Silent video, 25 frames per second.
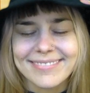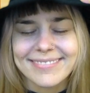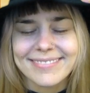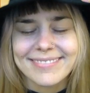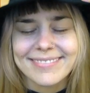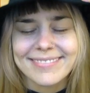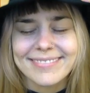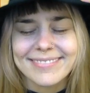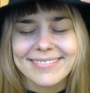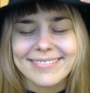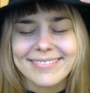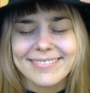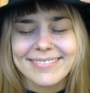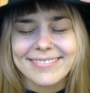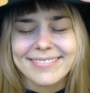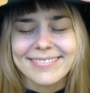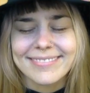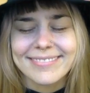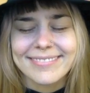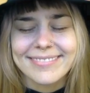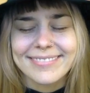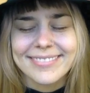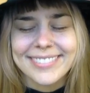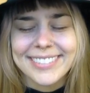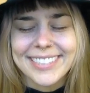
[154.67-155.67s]

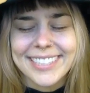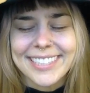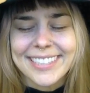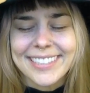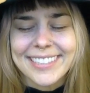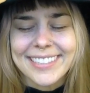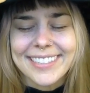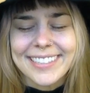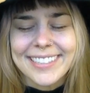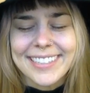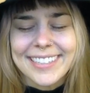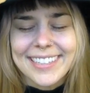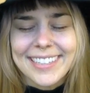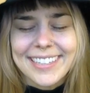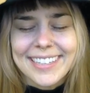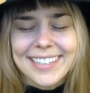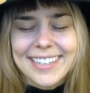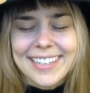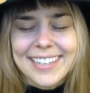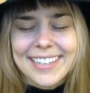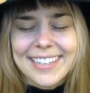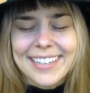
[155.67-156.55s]
No one is speaking in this clip.